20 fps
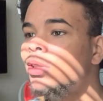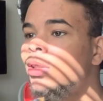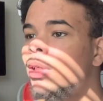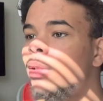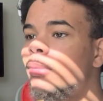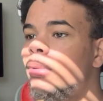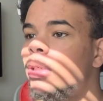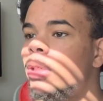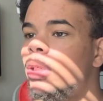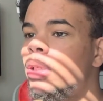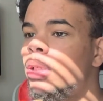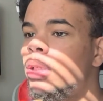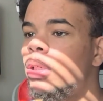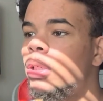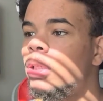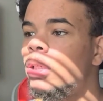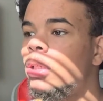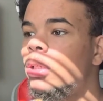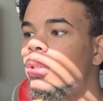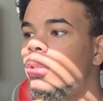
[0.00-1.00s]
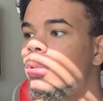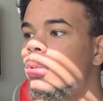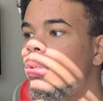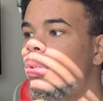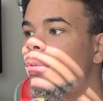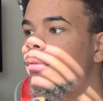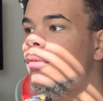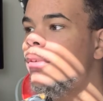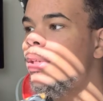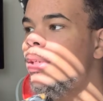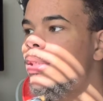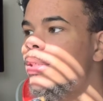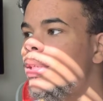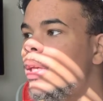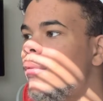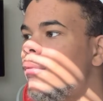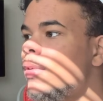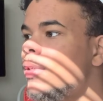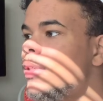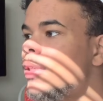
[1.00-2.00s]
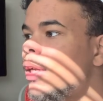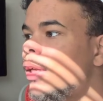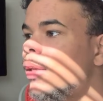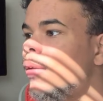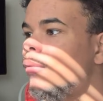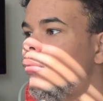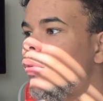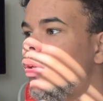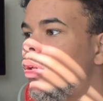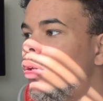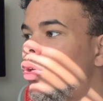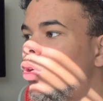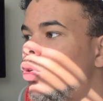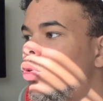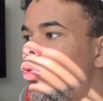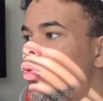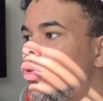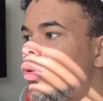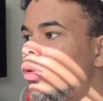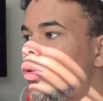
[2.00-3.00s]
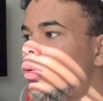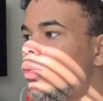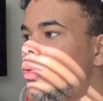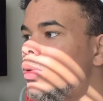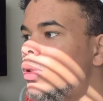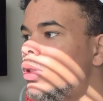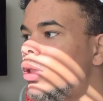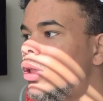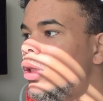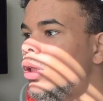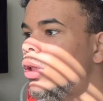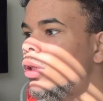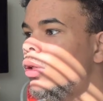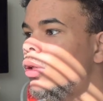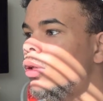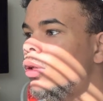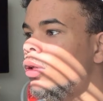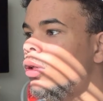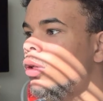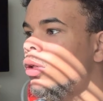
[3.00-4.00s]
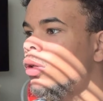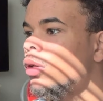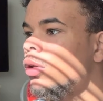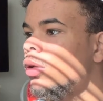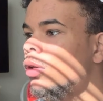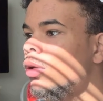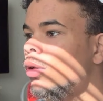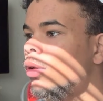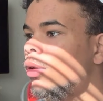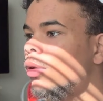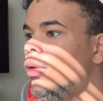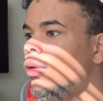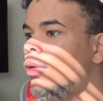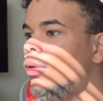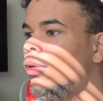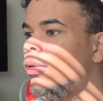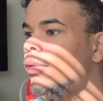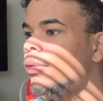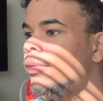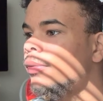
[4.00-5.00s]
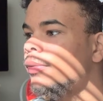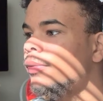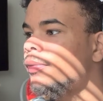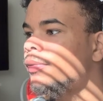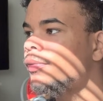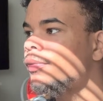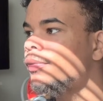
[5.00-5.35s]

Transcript: I mean, it was only a 57 second video. You know what I'm saying? Um,